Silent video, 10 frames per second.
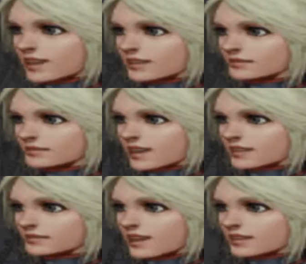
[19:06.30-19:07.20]
But we need
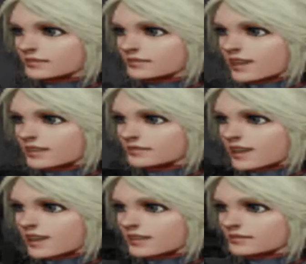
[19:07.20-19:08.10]
a ship to get
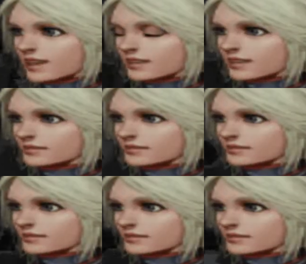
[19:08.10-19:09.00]
out of here.
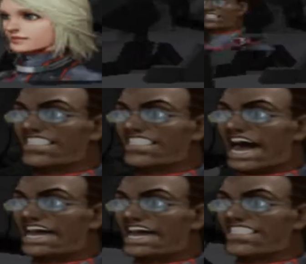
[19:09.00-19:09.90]

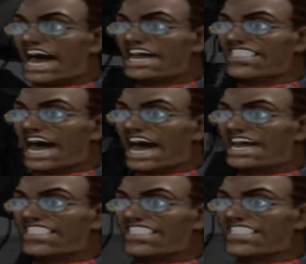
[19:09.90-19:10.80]
We can take
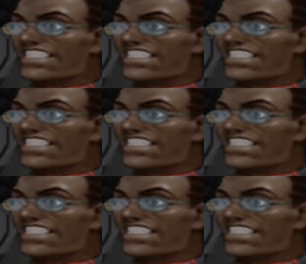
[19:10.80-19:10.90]
his.